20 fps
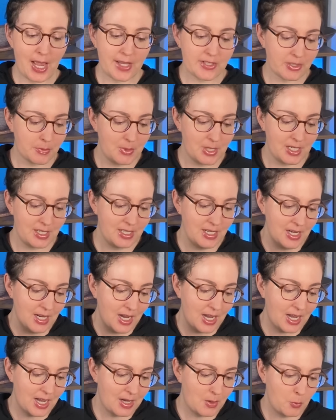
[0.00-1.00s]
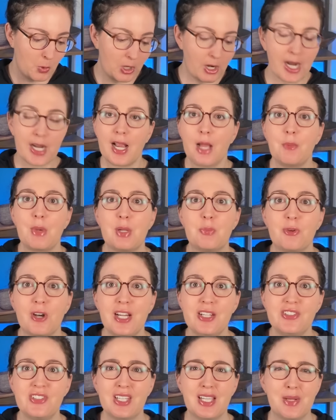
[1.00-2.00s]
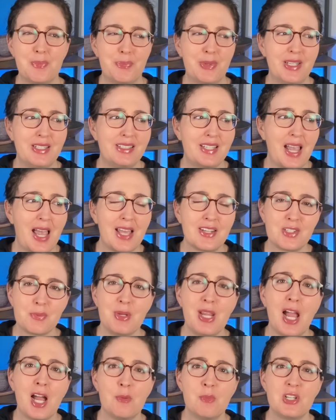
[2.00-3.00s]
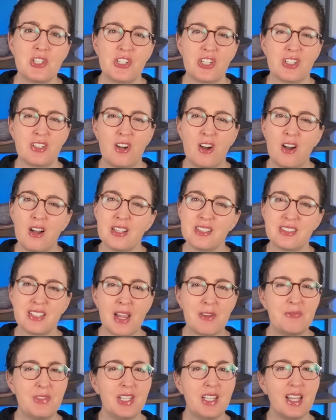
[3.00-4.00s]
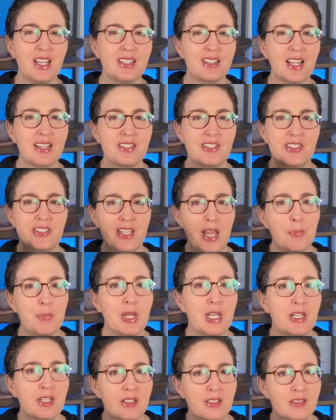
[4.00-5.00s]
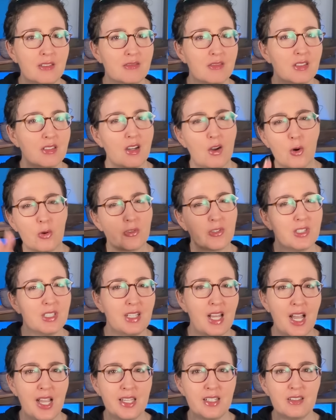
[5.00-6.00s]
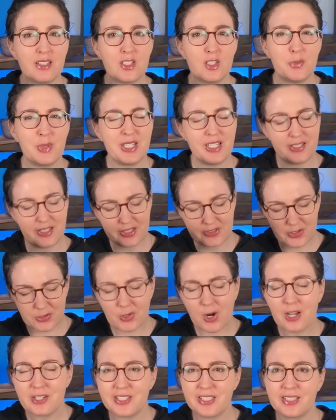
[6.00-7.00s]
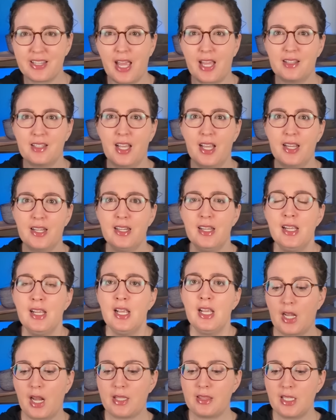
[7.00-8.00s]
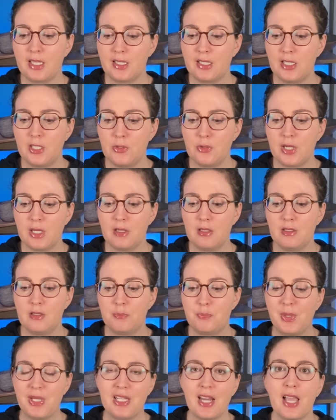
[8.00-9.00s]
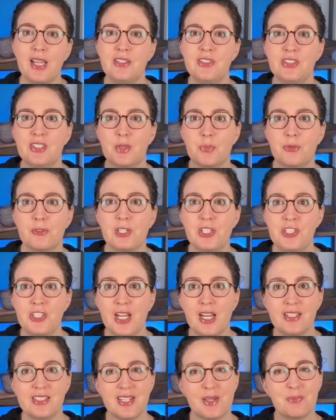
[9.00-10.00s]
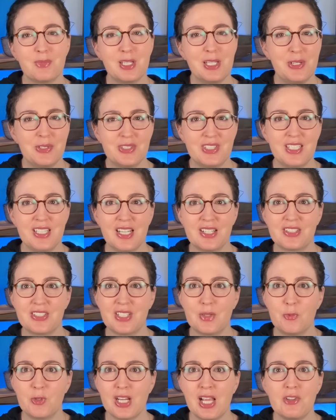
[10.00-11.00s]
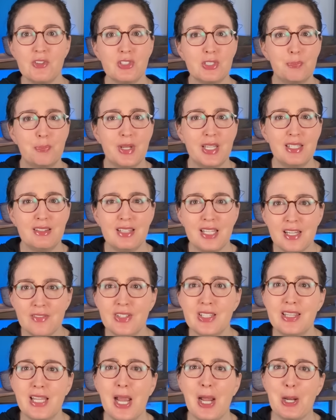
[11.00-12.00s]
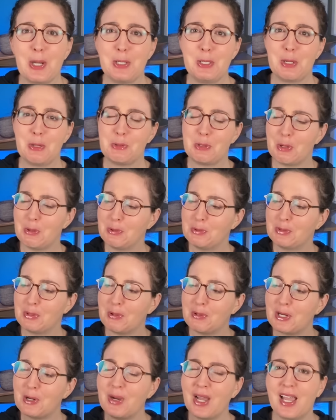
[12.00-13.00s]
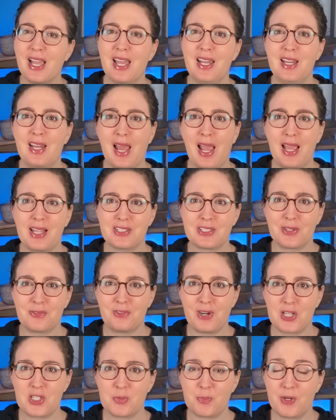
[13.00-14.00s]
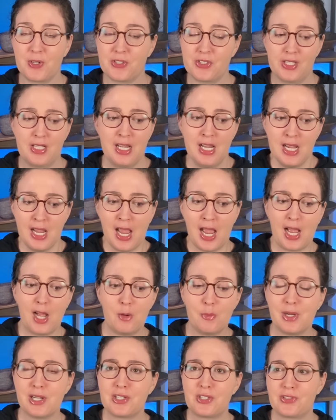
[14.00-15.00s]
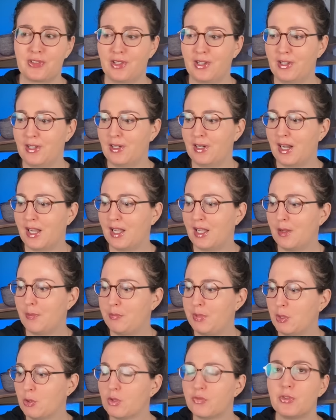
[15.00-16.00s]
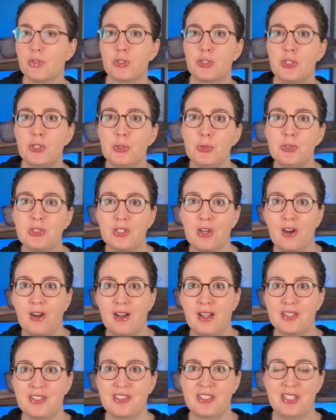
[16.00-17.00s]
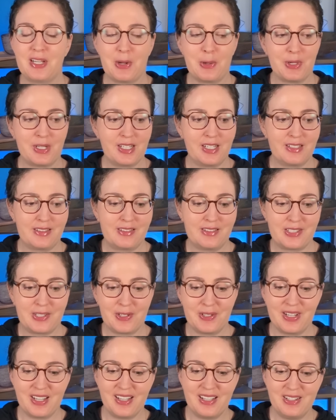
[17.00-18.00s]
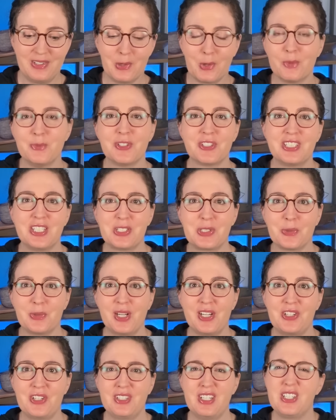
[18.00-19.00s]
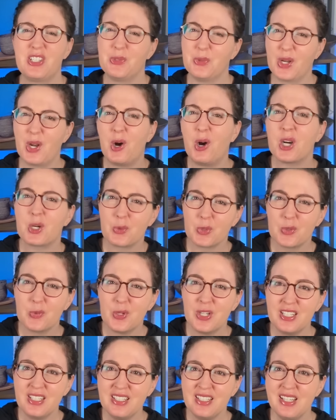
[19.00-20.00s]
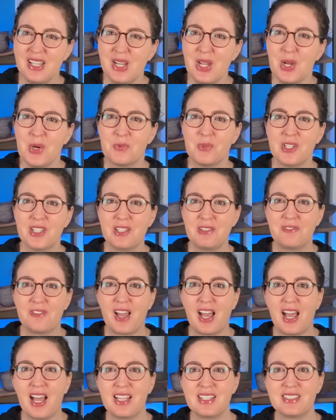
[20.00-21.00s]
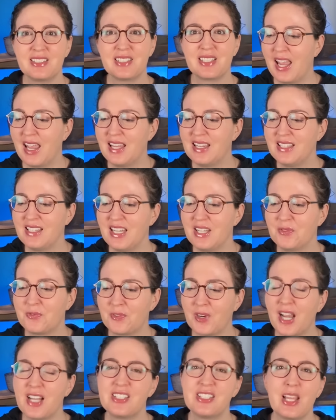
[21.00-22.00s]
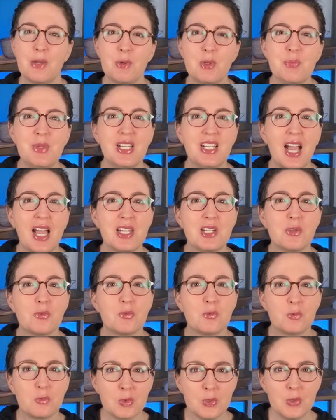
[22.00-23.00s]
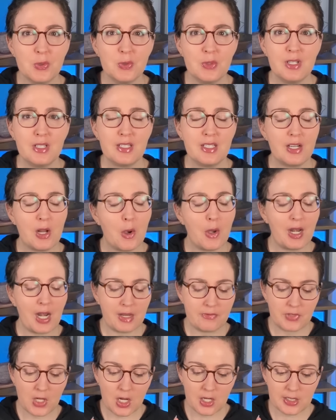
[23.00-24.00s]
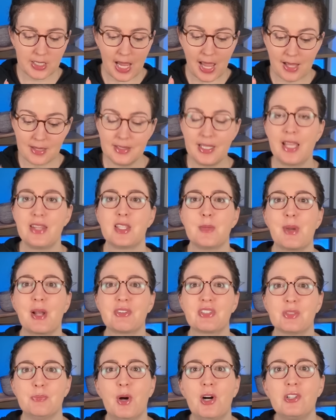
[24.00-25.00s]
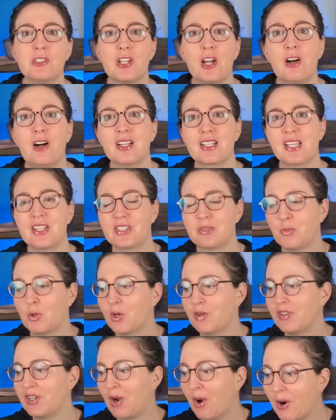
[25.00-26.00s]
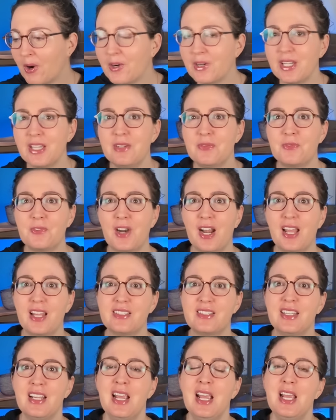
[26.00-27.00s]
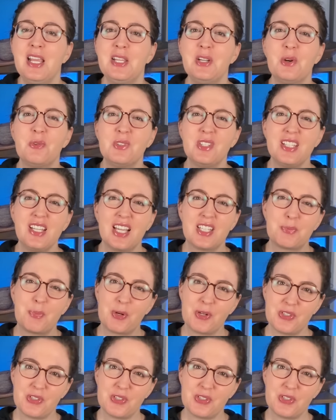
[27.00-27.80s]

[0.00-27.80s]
ask me where I got my bracelet, but to ask me how much it costs, I feel like that's stepping over a line a little bit. It's crossing that line. And I think you can be nice and appreciate something you see on someone else, but leave it there. You know, don't go ahead and ask a French person how much their beautiful shoes cost. You know, it could turn a normal situation into an awkward one. really fast. And in France, that would be kind of rude, you know, and I've talked at length about small talk. It's more of an art in France. You don't really ask